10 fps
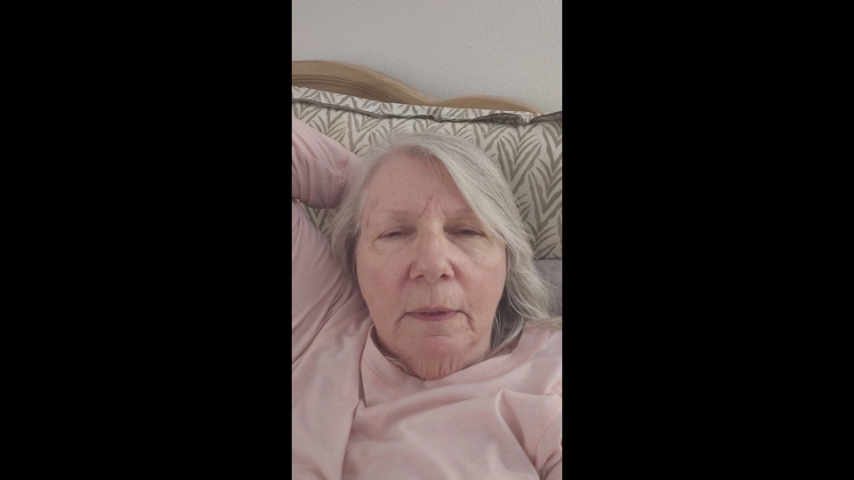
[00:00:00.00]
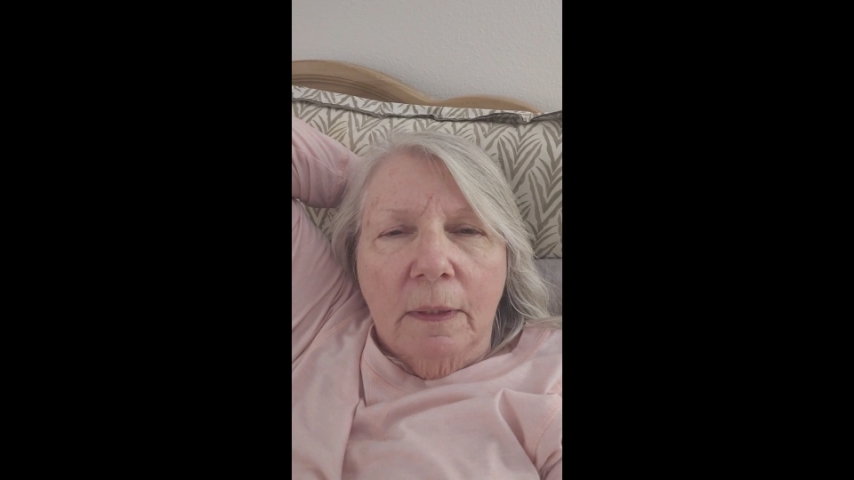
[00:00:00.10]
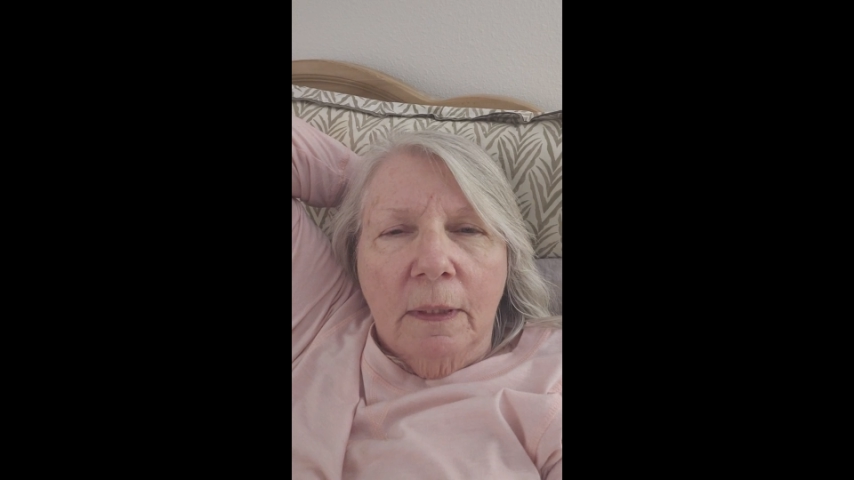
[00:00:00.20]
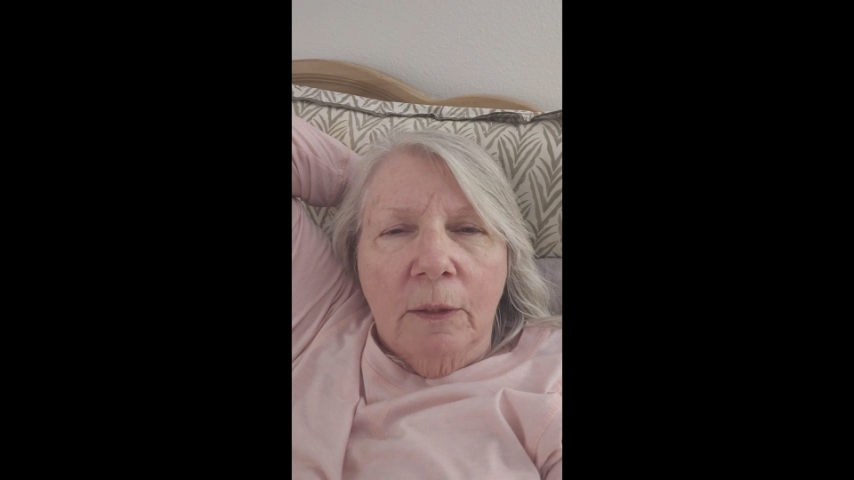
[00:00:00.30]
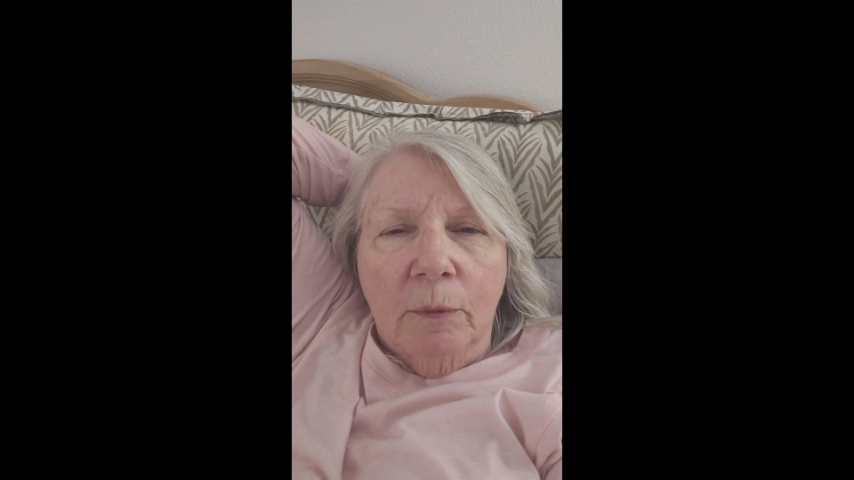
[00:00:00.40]

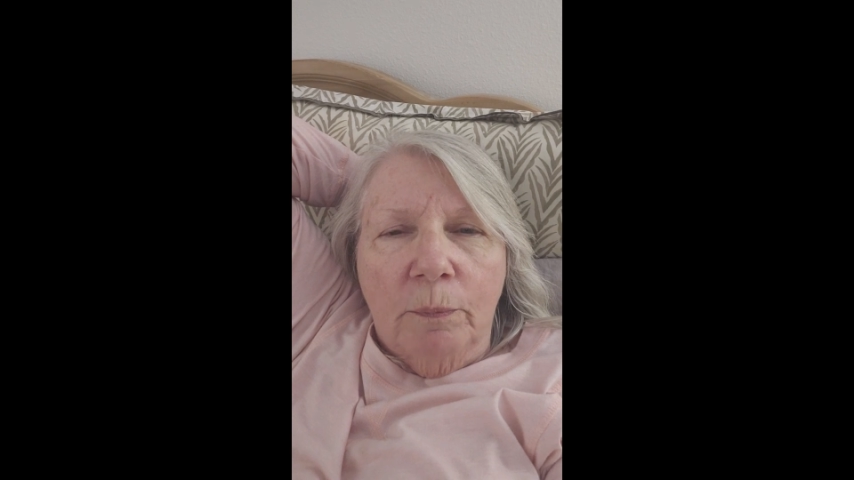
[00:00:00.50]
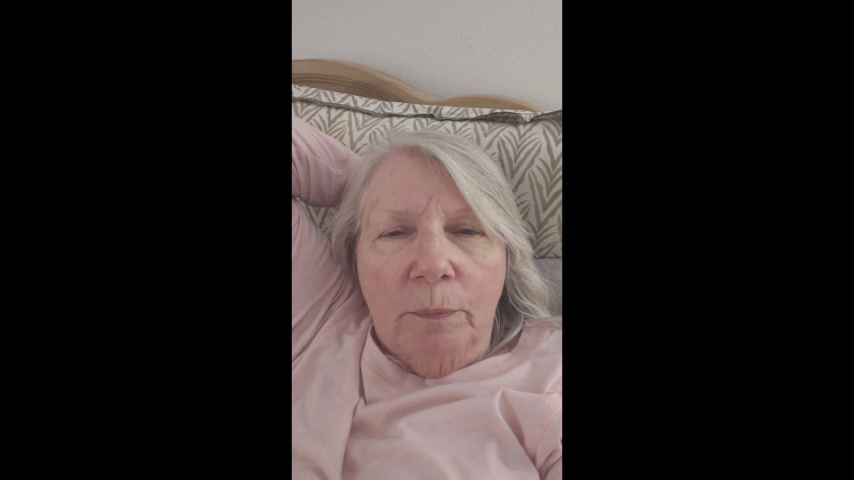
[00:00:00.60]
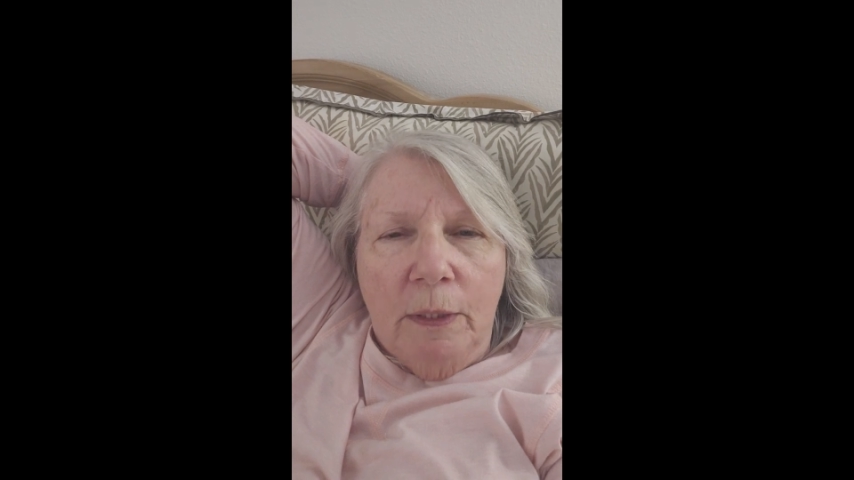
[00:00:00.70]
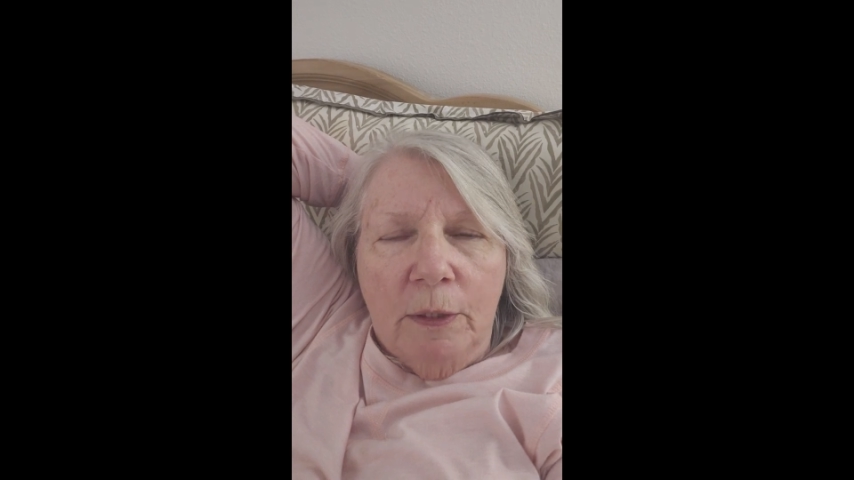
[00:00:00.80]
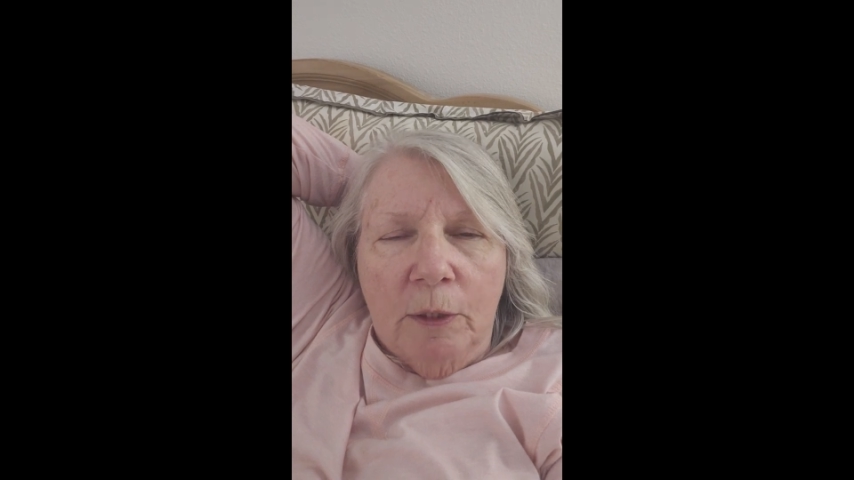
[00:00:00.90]
on the
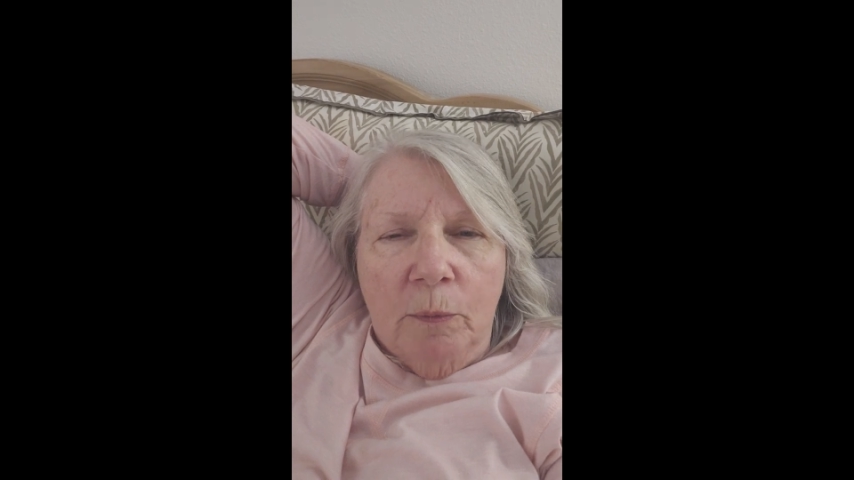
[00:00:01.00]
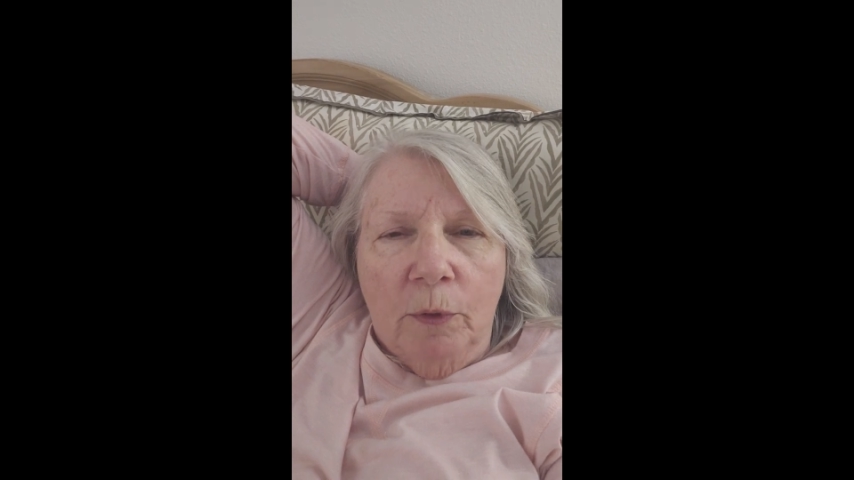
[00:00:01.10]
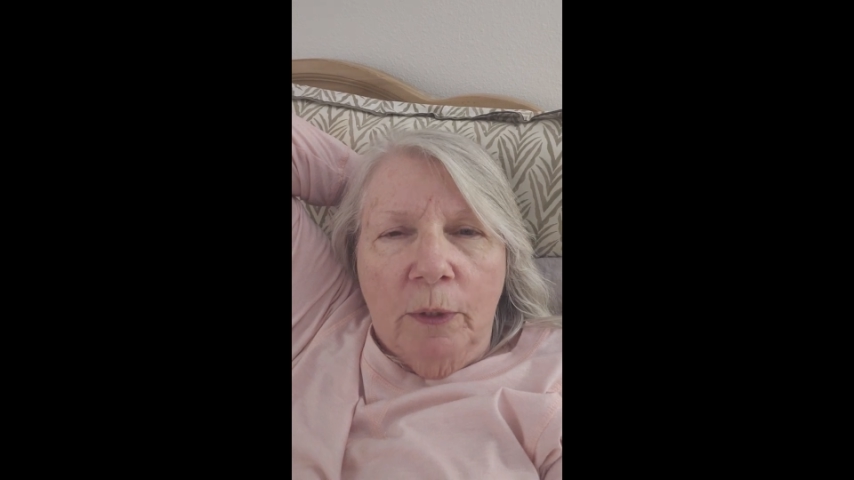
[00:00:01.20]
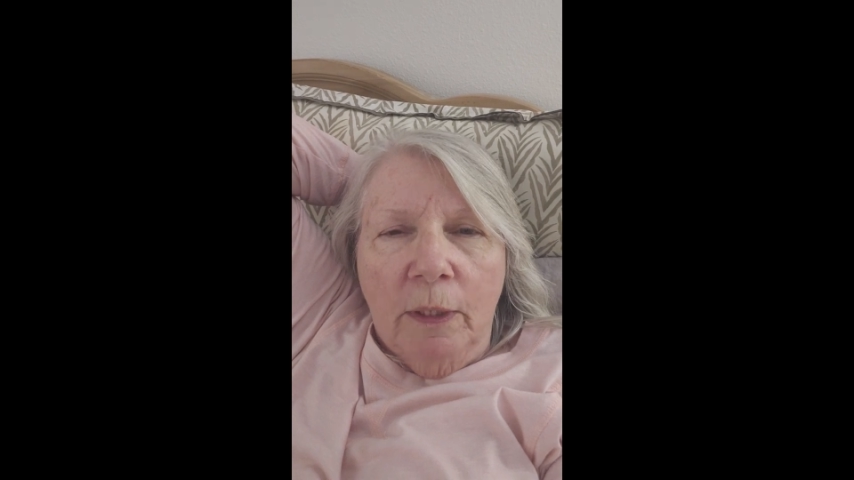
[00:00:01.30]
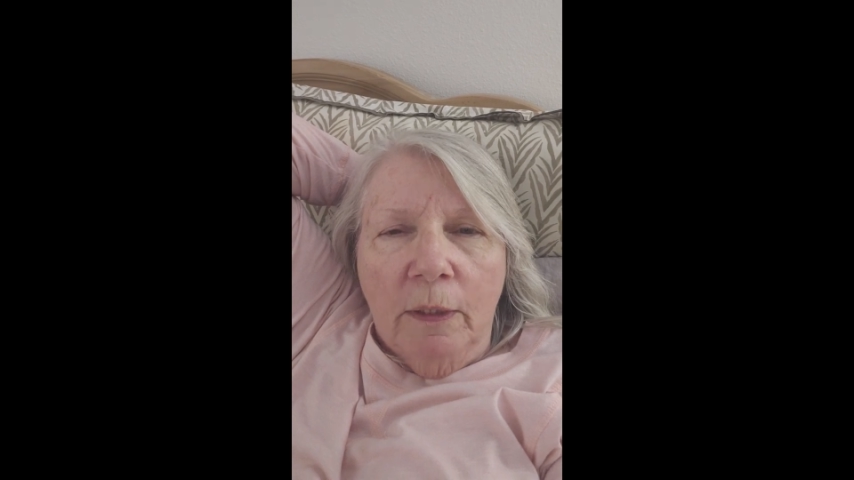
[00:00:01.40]
piece I'm
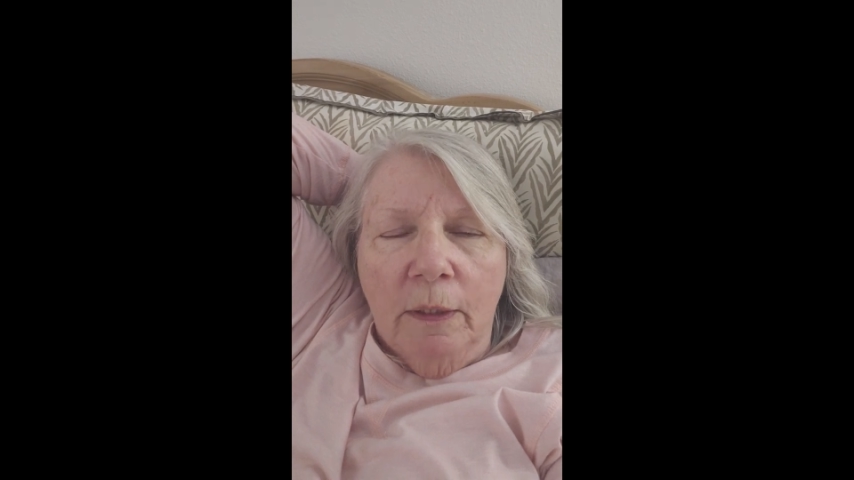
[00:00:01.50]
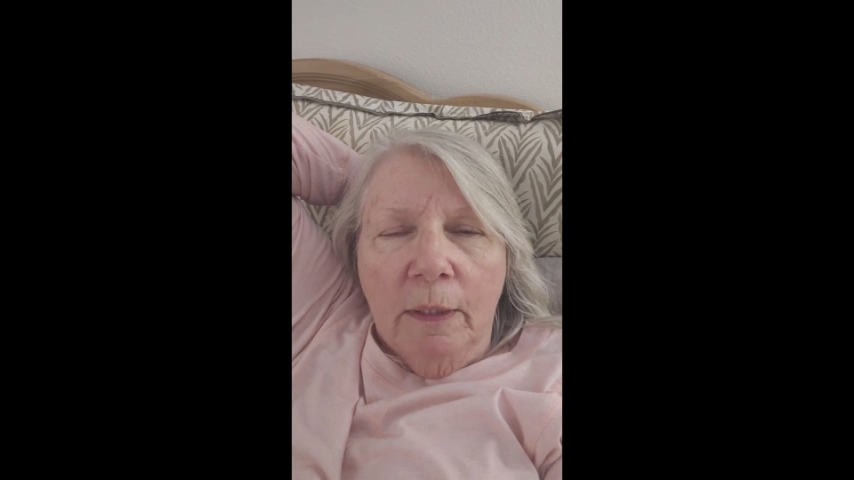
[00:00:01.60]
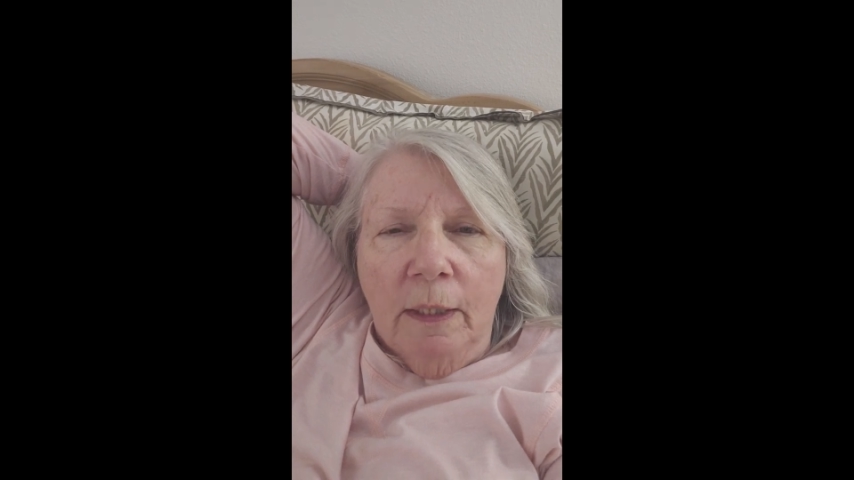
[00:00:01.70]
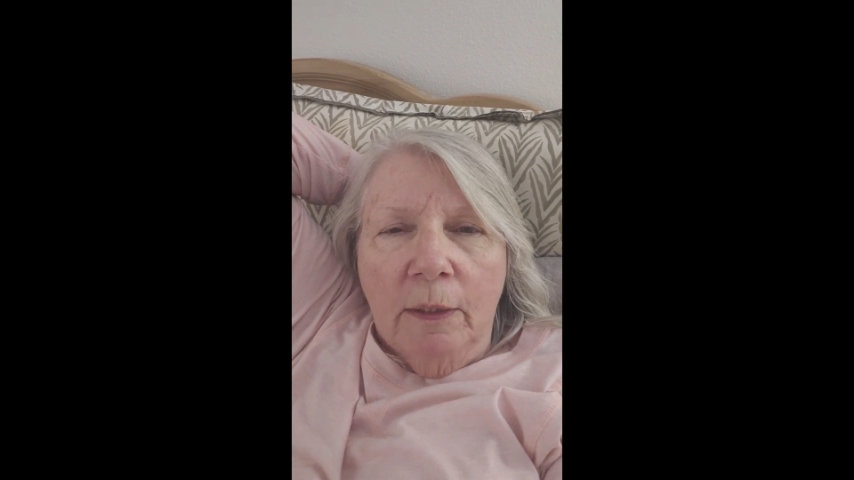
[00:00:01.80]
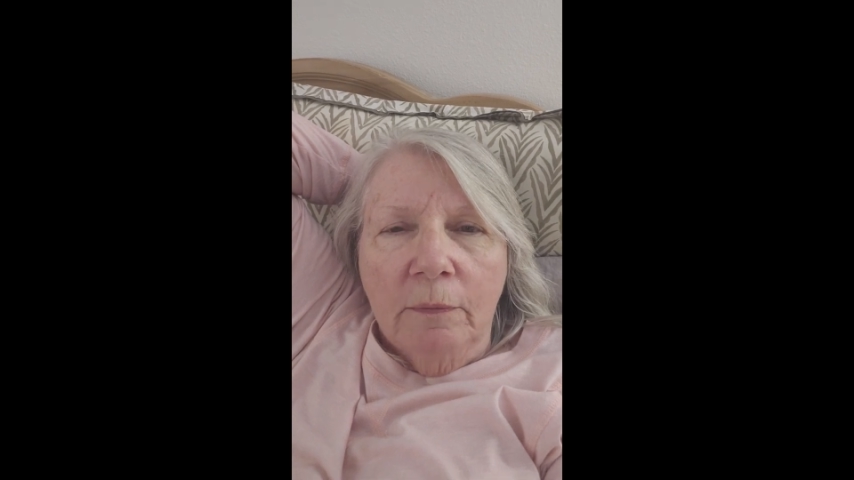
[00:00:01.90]
working on
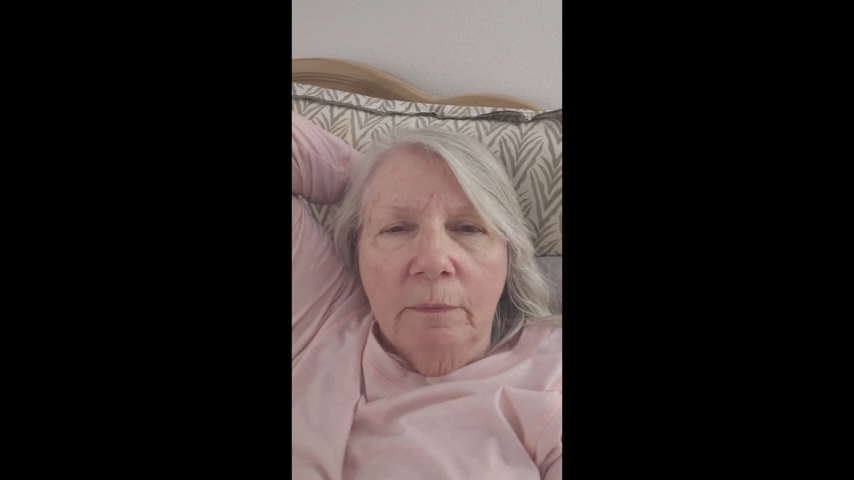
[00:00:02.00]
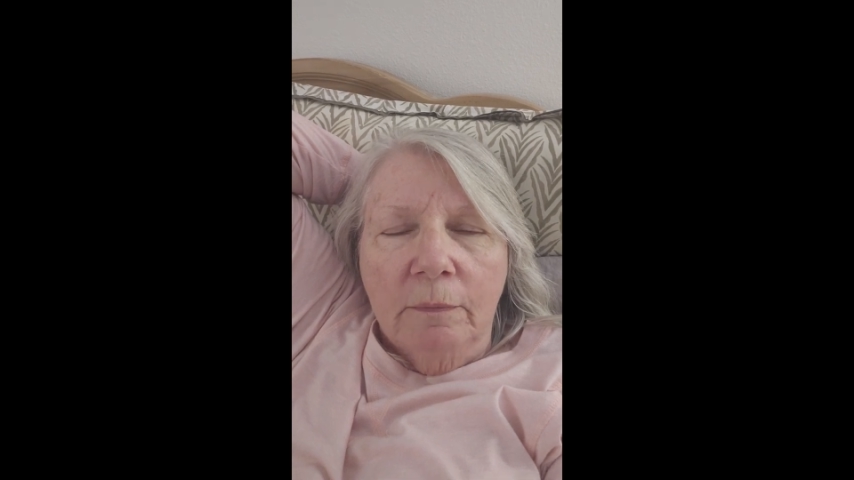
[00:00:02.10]
now,